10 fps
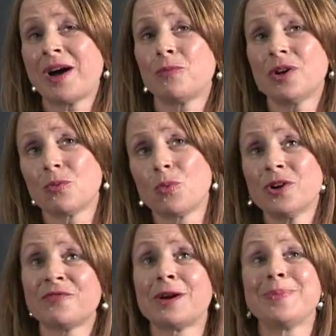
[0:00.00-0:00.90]
one
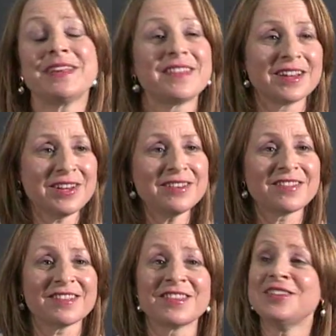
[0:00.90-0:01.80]
of our basic
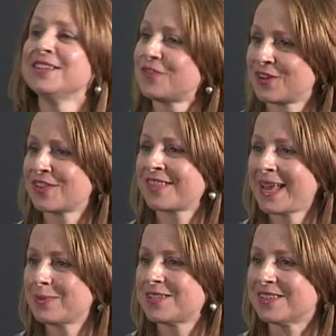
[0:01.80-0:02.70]
needs is the need for
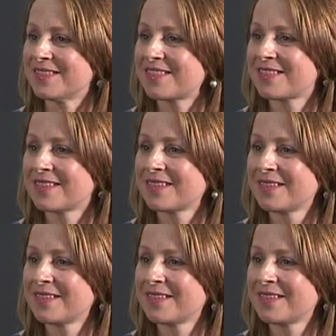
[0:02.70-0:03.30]
acceptance.